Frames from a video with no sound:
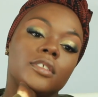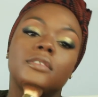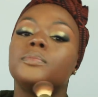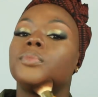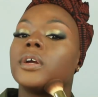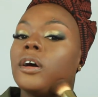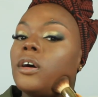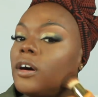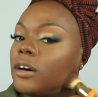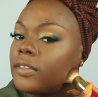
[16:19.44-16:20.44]
Just bring
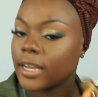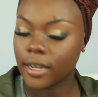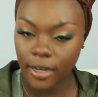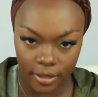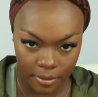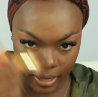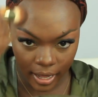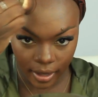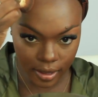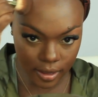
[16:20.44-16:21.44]
all that color
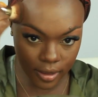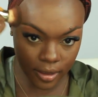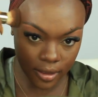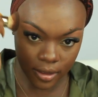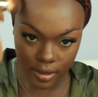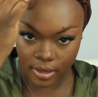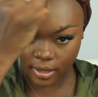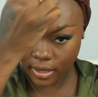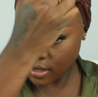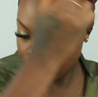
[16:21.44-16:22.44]
back
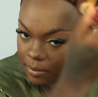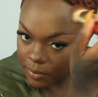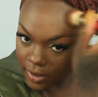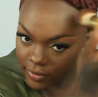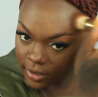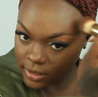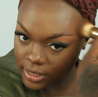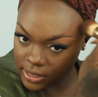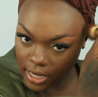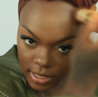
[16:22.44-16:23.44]
and buff out
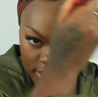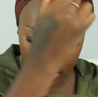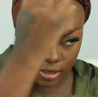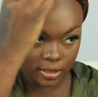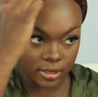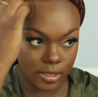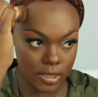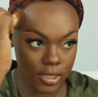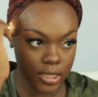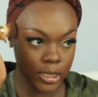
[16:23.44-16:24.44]
these edges.
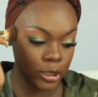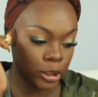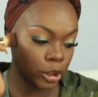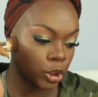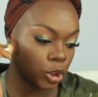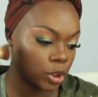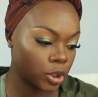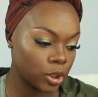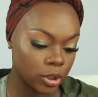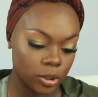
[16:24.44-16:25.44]
These edges,
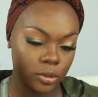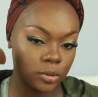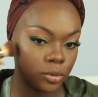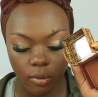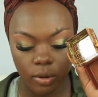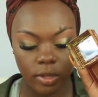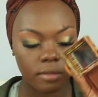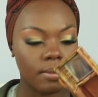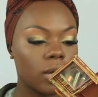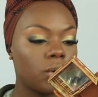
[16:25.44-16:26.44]
girl. Going with
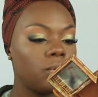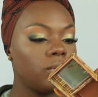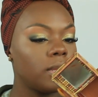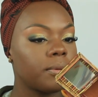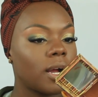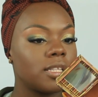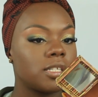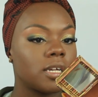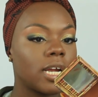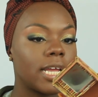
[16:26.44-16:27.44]
my Hoola
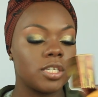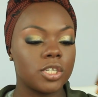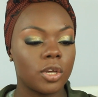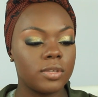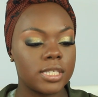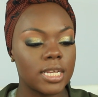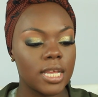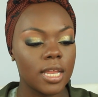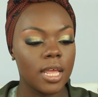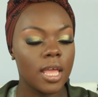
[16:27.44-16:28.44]
bronzer in
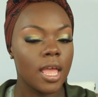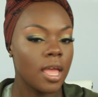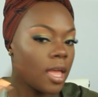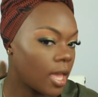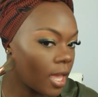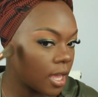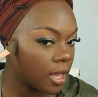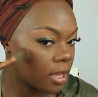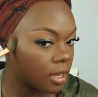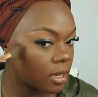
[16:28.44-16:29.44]
Toasted
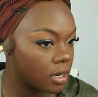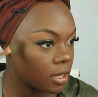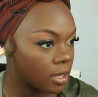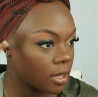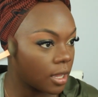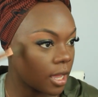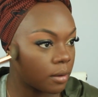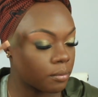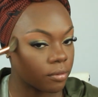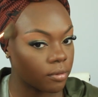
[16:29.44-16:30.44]
and kind
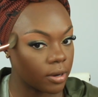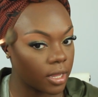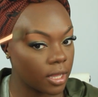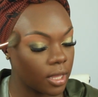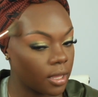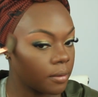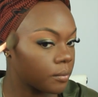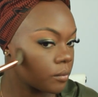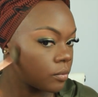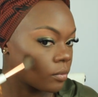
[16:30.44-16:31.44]
of bring
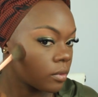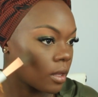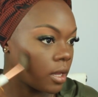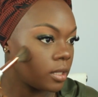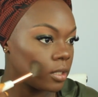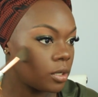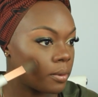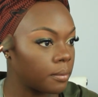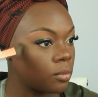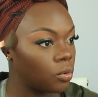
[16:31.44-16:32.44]
a little
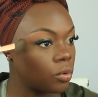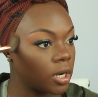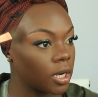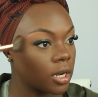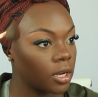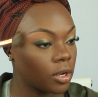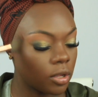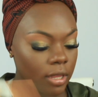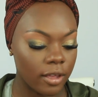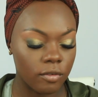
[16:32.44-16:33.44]
bit more
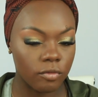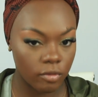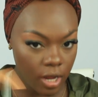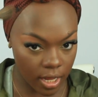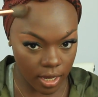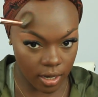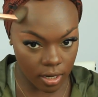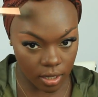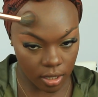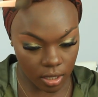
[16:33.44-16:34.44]
like red